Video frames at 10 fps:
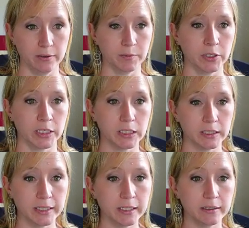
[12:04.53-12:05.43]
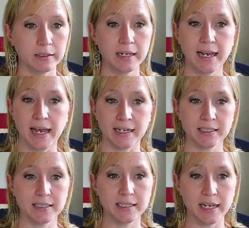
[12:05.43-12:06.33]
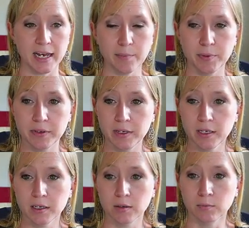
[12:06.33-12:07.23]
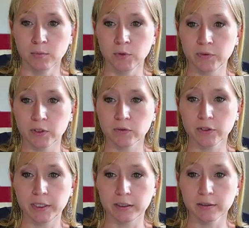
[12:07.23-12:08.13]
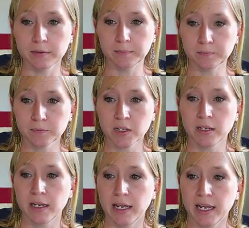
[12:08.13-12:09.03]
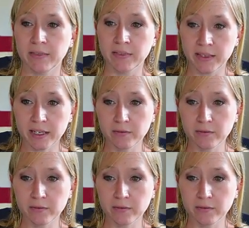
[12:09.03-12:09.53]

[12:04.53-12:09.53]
I'm going to click, add it to the app, move it over here. And then